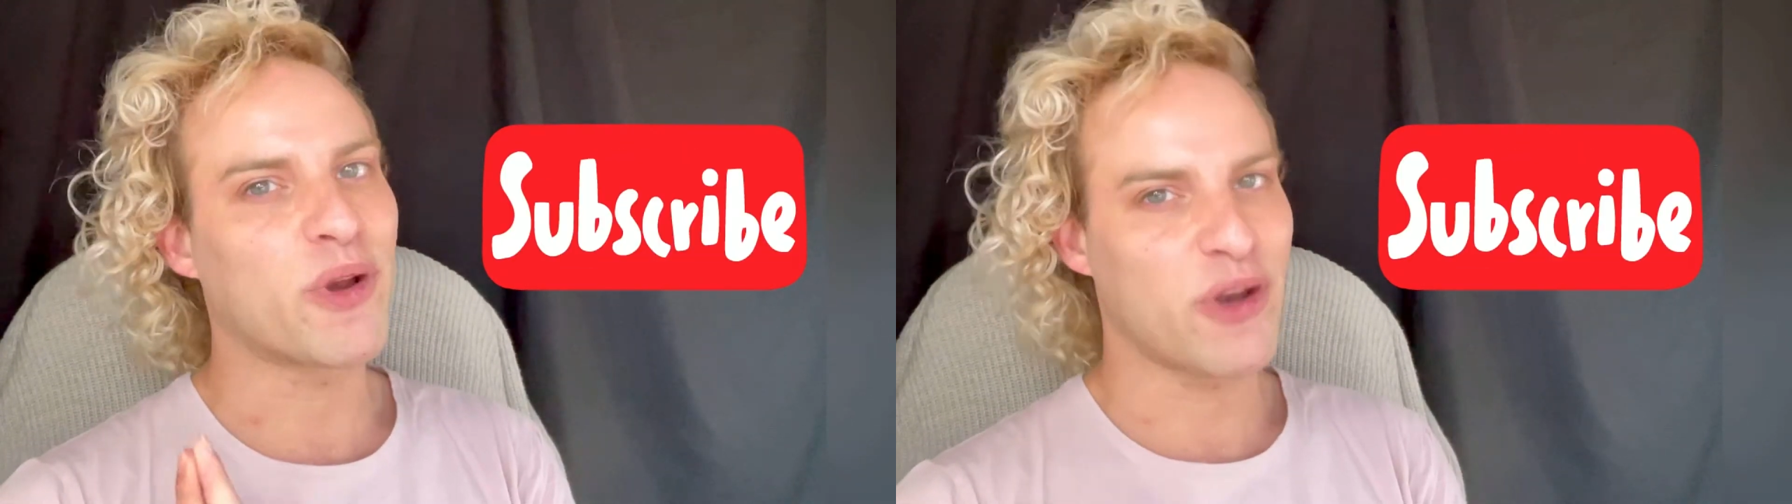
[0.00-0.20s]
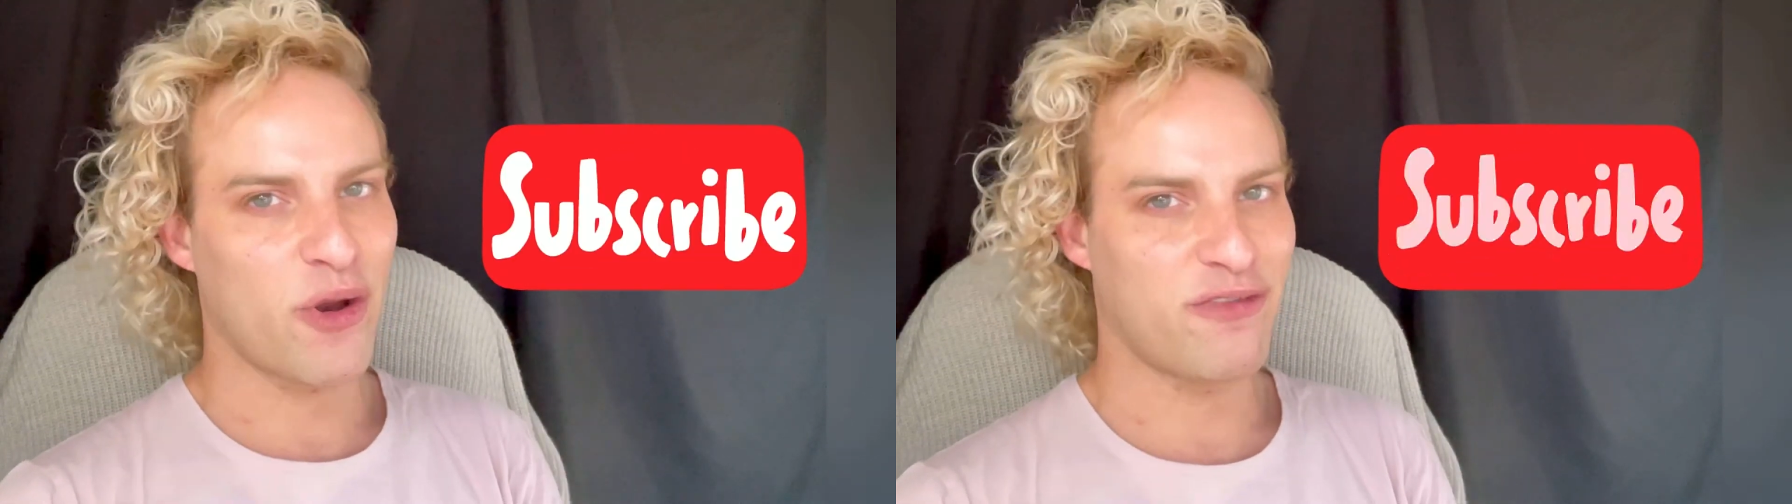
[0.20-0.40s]

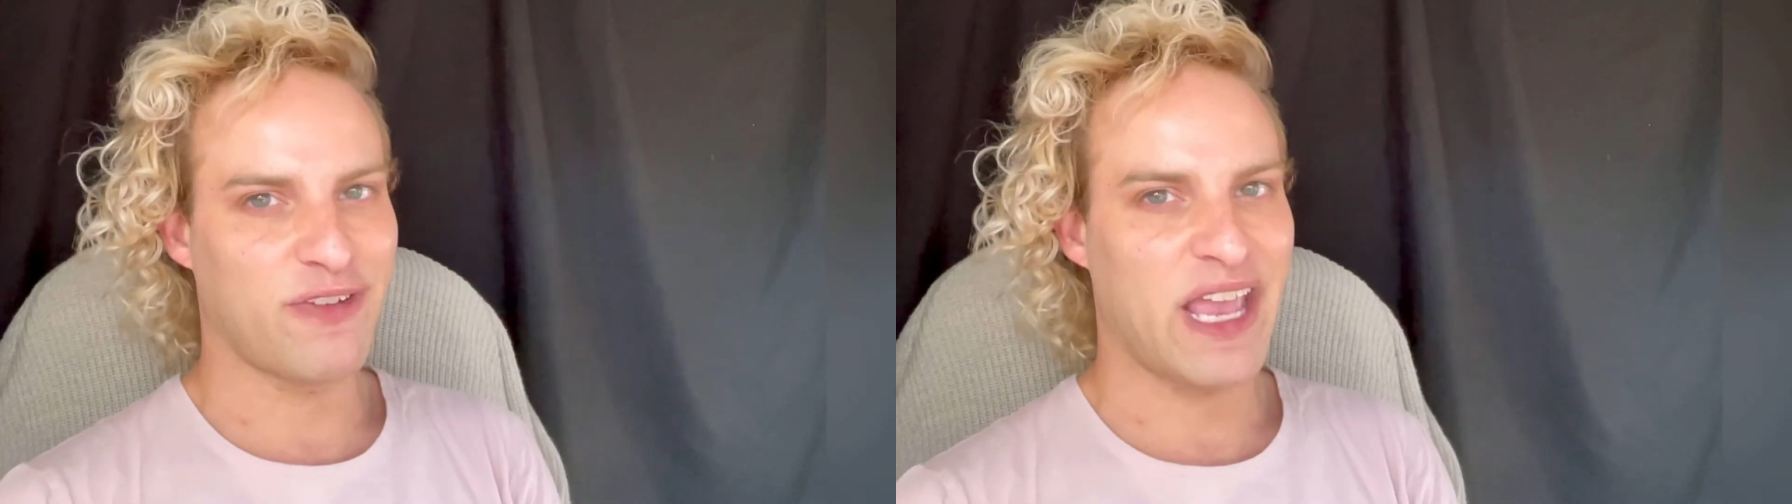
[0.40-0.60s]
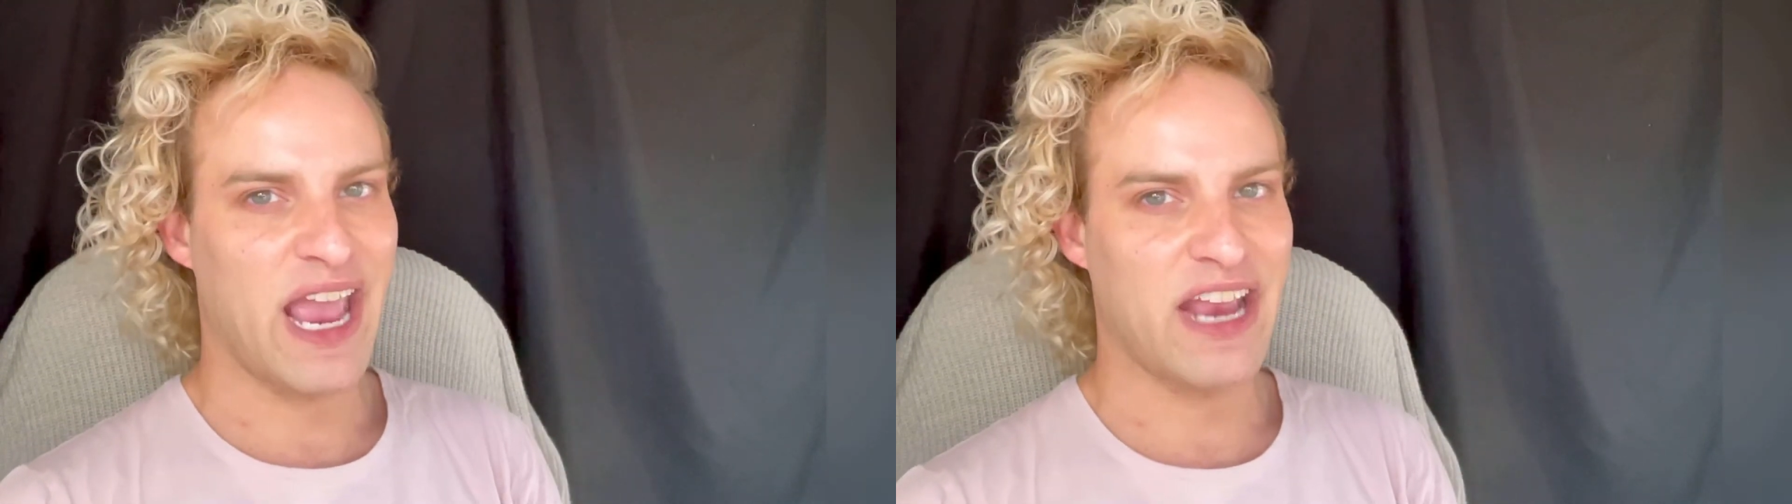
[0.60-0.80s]

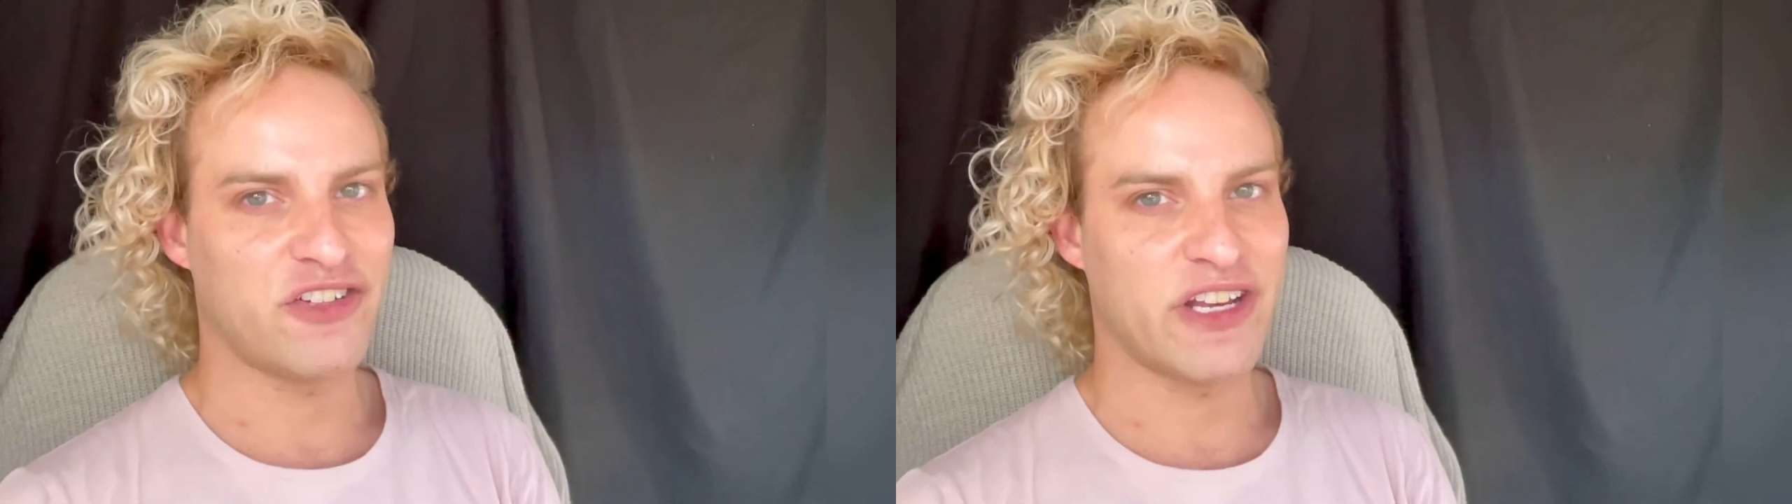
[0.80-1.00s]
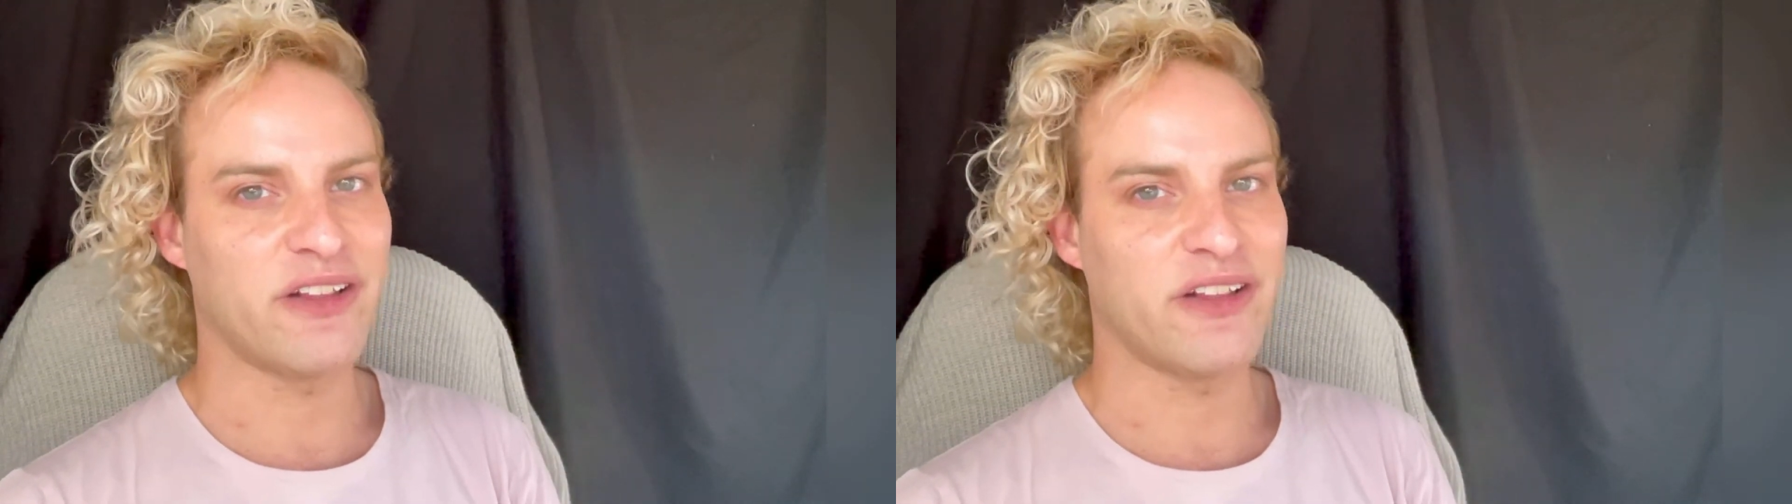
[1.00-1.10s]
notifications.